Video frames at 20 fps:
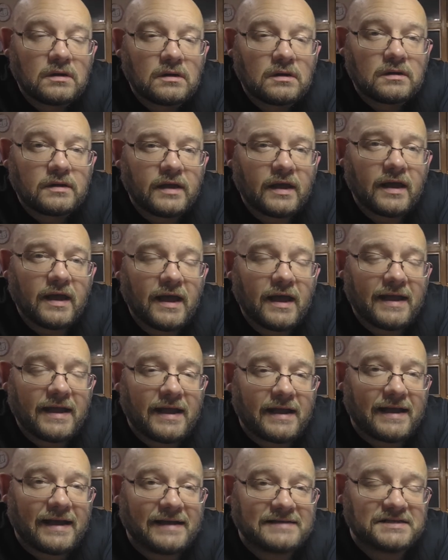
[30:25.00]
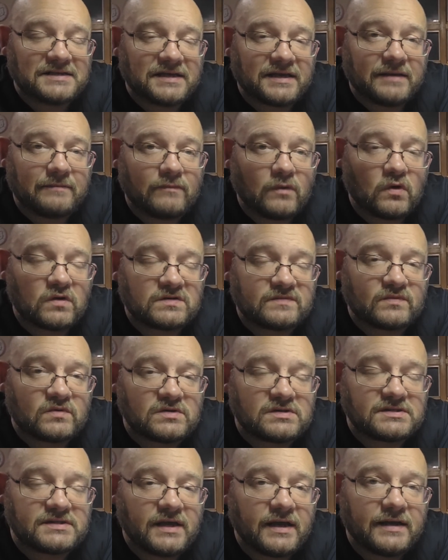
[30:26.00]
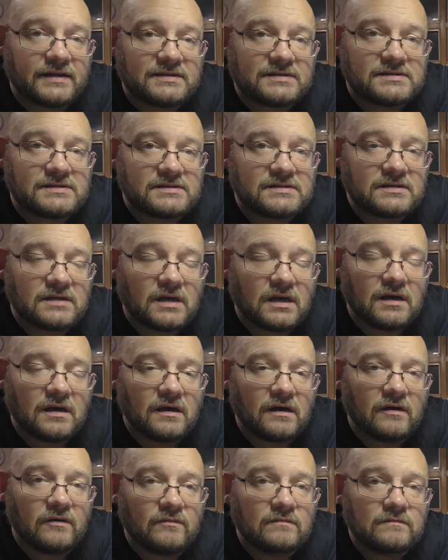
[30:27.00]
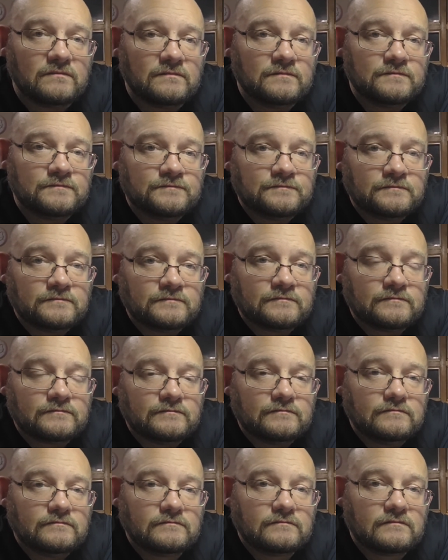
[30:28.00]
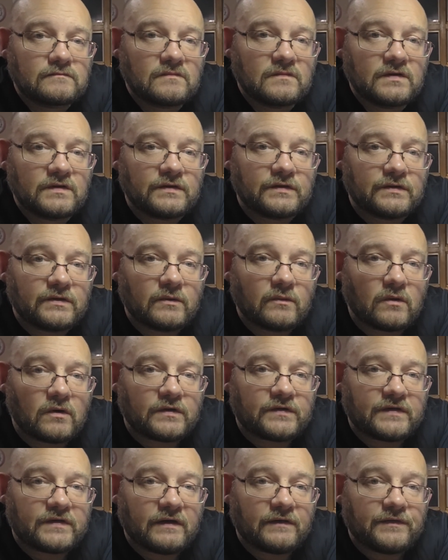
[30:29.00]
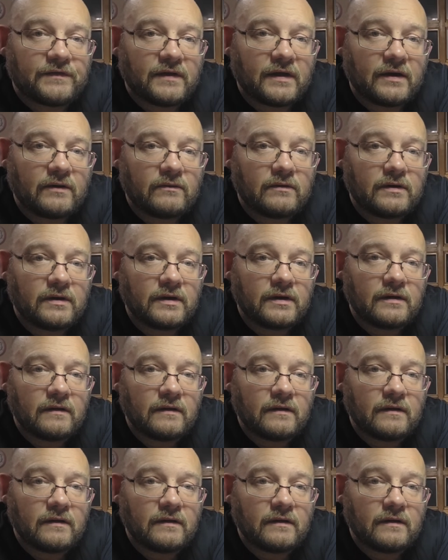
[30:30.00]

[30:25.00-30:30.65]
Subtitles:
Yeah, I got guys that get multiple sets, so it works out that way.